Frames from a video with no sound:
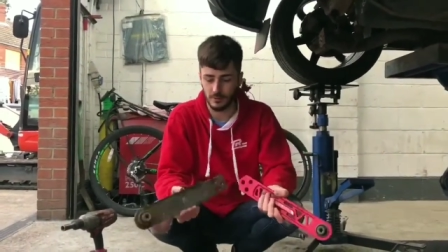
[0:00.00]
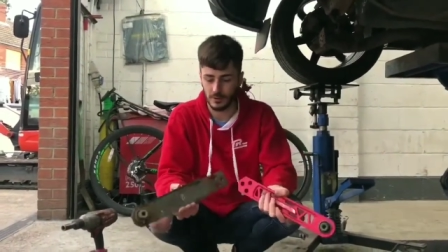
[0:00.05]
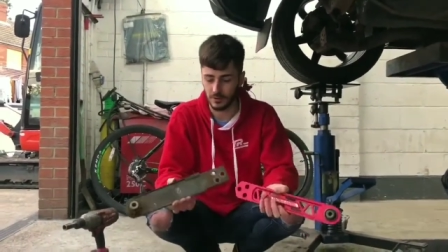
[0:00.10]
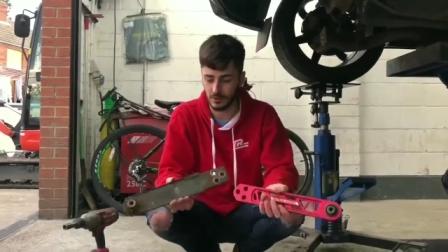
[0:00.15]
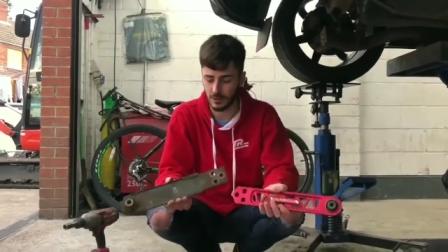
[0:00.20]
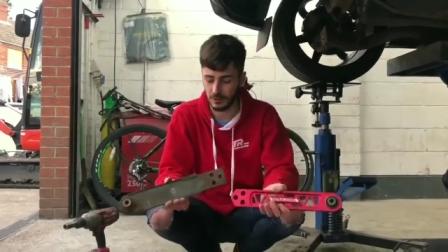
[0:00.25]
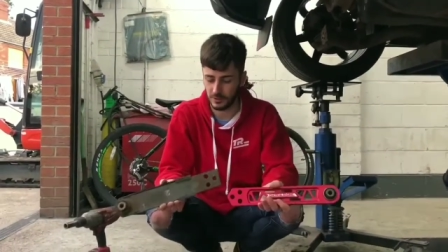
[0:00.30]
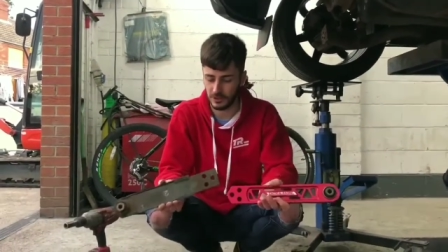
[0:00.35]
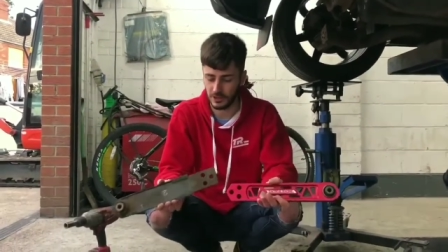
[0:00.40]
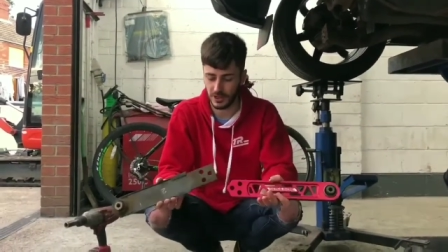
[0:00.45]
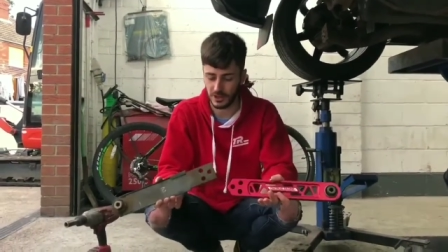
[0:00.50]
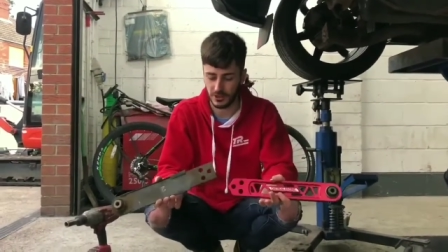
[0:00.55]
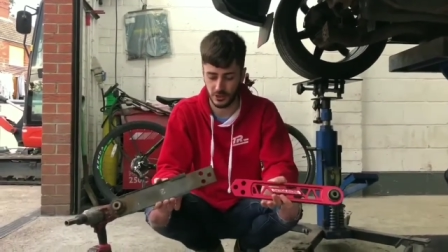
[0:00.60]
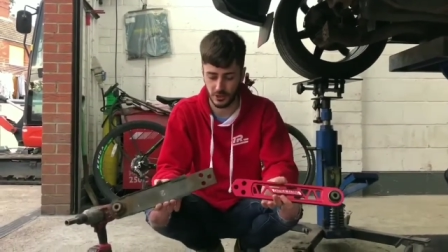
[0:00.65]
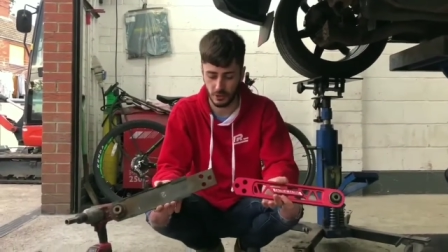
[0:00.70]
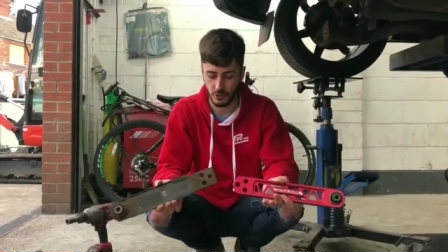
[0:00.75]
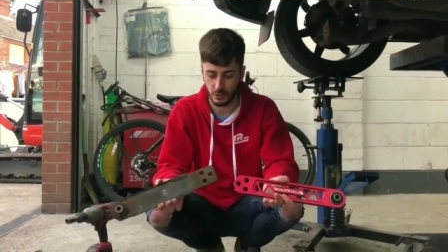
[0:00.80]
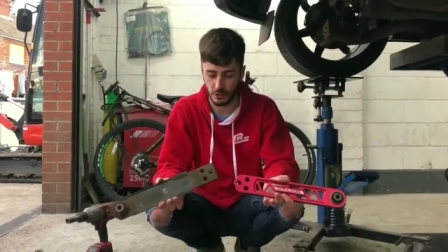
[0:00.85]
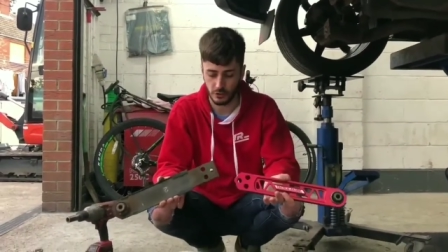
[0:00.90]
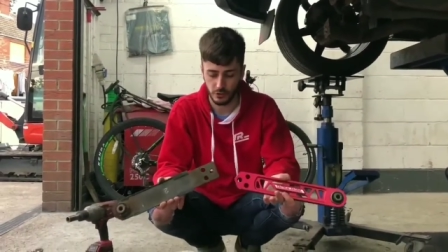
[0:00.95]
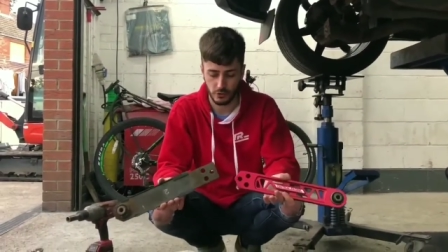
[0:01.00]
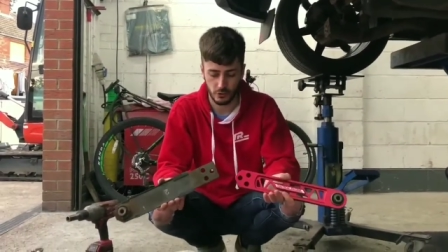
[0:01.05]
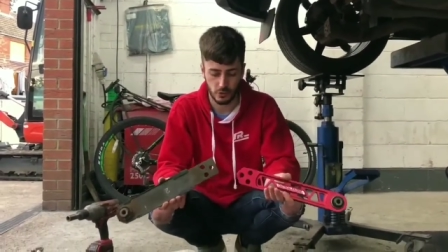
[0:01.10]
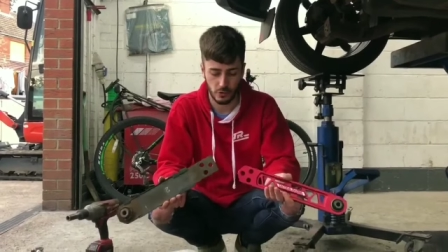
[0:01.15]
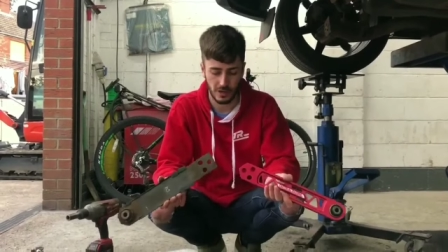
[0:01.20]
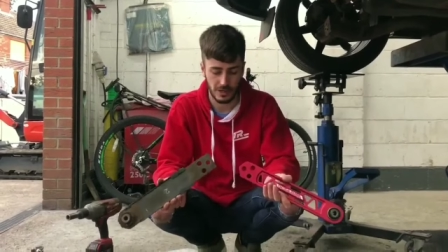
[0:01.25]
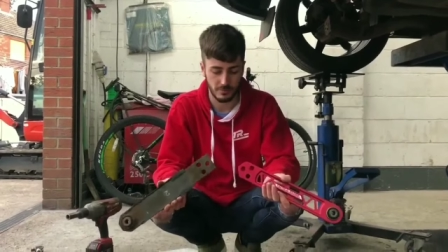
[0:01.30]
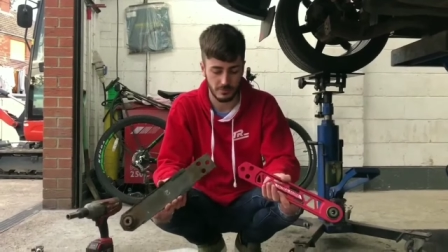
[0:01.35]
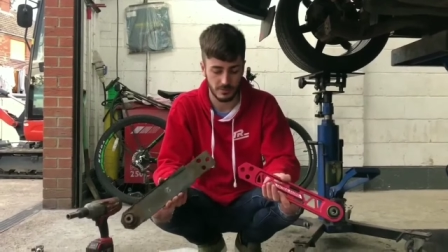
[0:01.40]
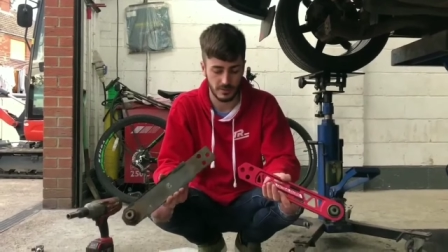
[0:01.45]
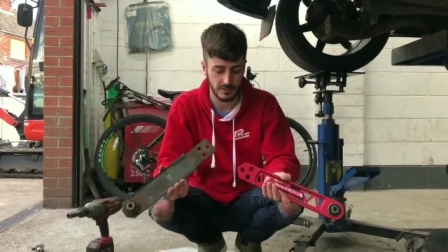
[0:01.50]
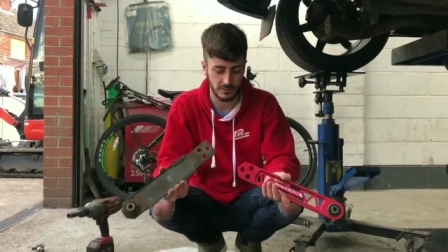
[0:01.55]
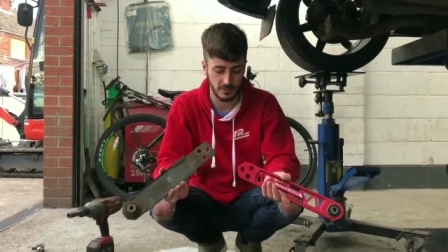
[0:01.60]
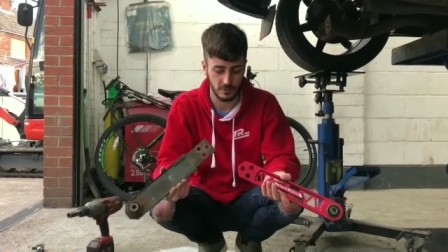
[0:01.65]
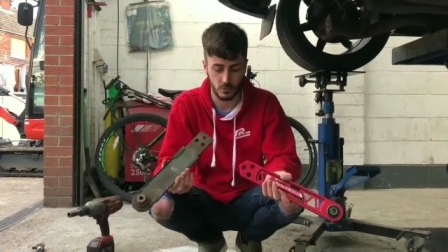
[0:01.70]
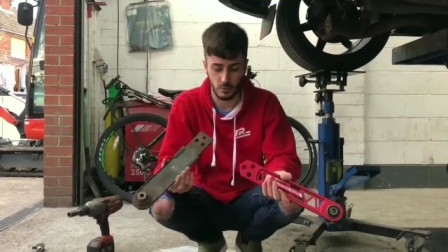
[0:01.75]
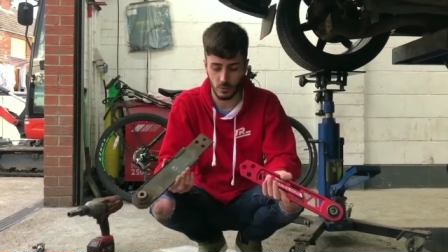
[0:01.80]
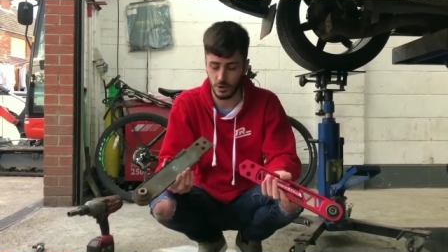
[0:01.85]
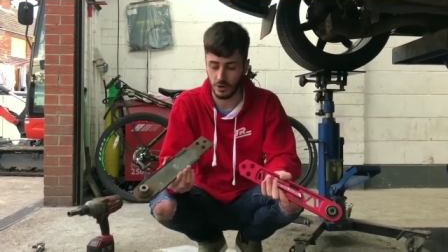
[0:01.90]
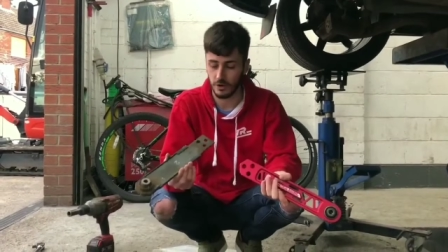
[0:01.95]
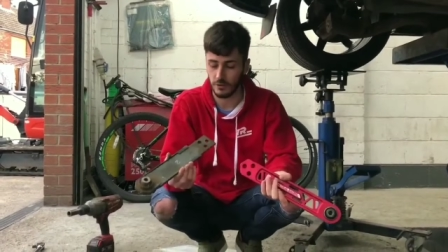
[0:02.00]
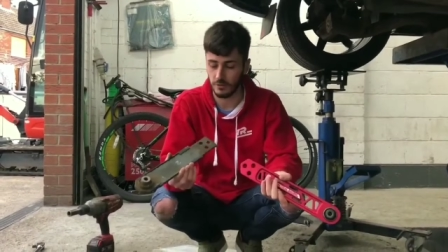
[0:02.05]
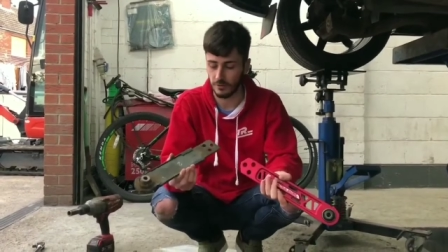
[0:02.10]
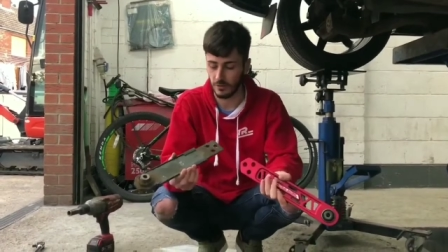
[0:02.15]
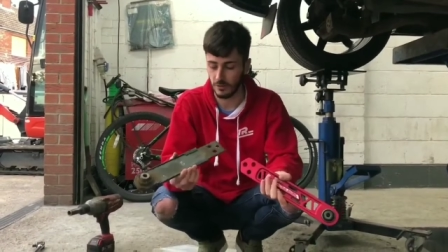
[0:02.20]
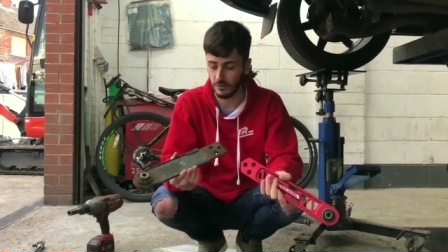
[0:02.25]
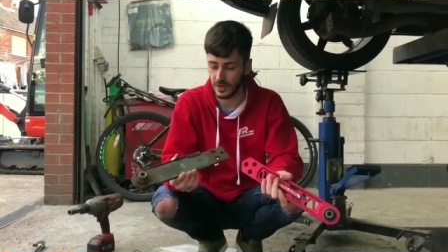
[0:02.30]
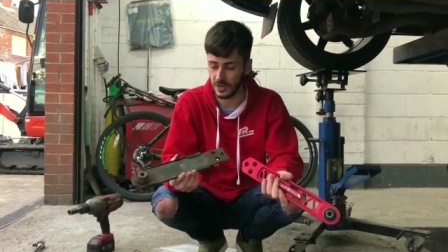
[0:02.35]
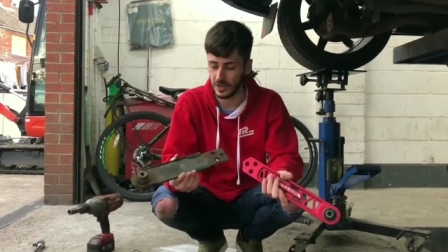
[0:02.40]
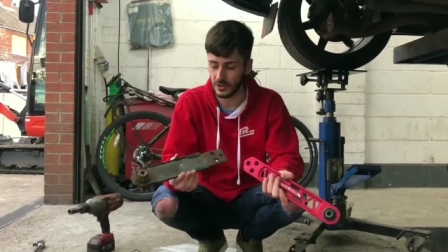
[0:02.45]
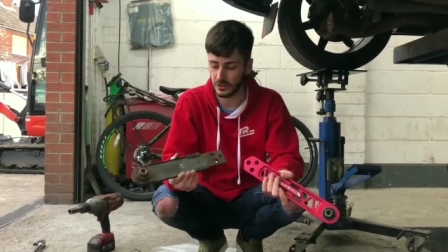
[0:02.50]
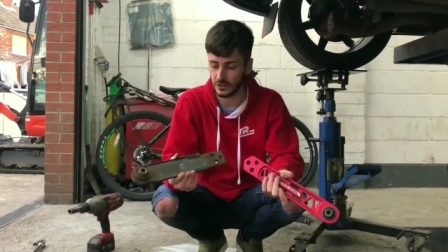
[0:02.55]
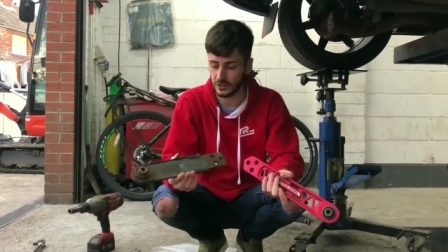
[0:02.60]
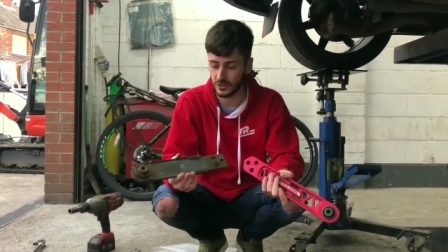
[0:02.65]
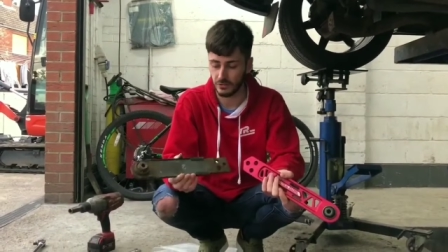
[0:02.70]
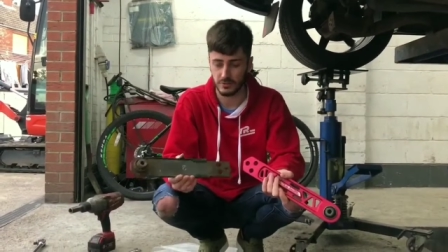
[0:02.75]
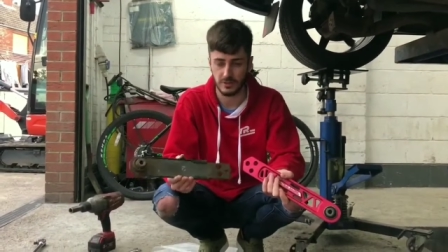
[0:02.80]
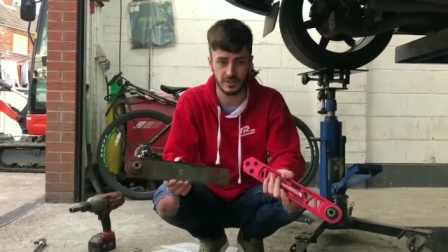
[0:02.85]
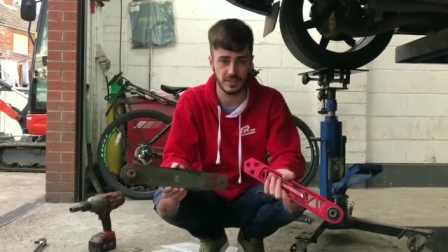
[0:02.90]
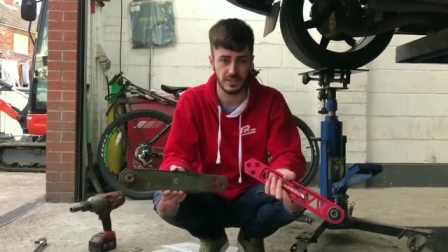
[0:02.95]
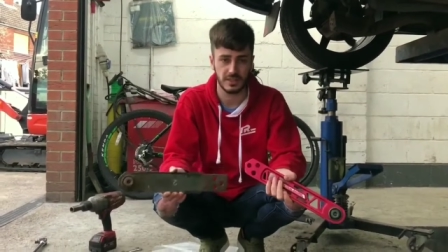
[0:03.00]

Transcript: We're going to be changing the low control arms. So I've took one off already just so